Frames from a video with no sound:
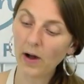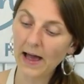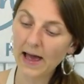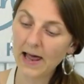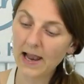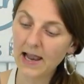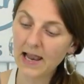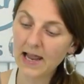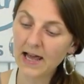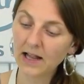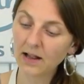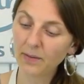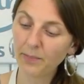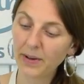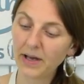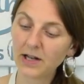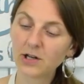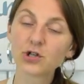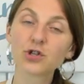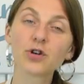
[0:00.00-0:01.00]
a little
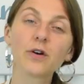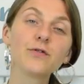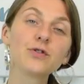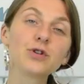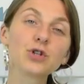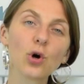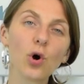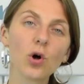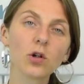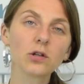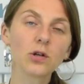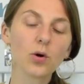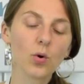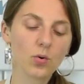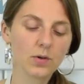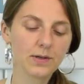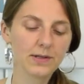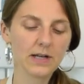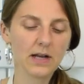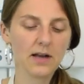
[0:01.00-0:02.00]
pinch of salt
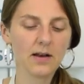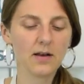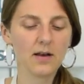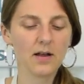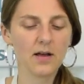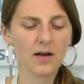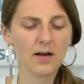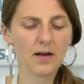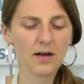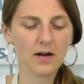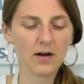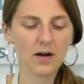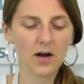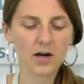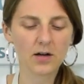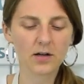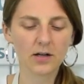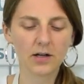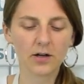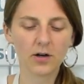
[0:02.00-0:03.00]
goes in,
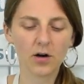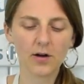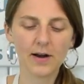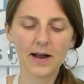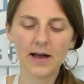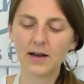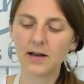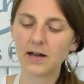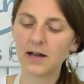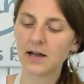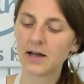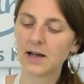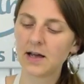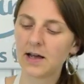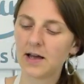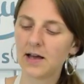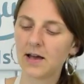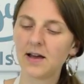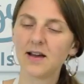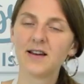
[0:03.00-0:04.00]
hardly got any.
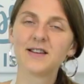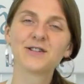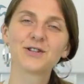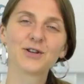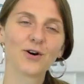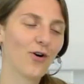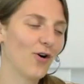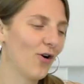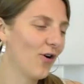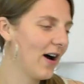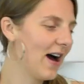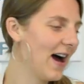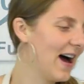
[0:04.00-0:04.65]
So